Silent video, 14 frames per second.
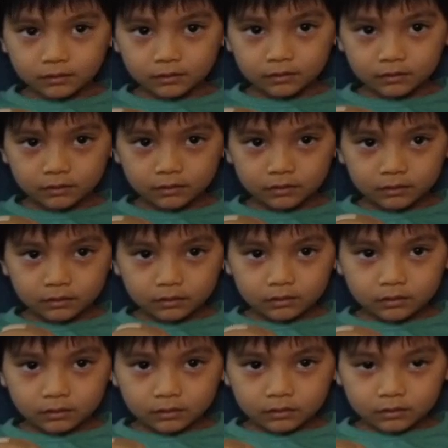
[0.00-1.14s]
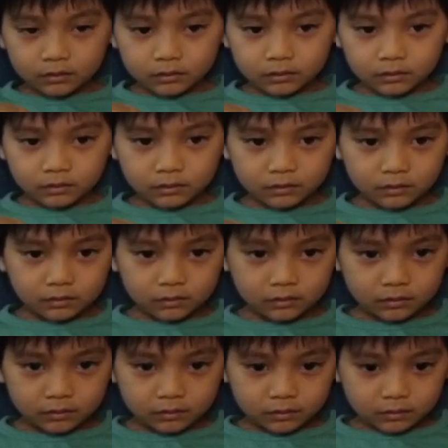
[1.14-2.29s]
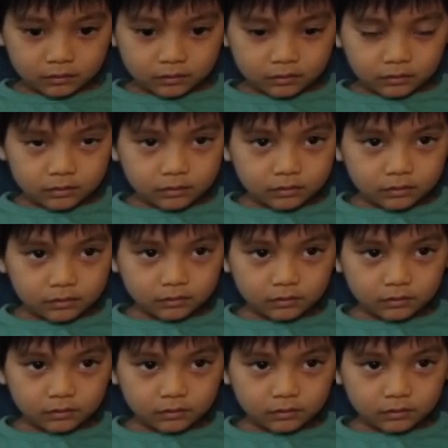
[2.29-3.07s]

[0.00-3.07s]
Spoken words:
No words are spoken by the person on screen.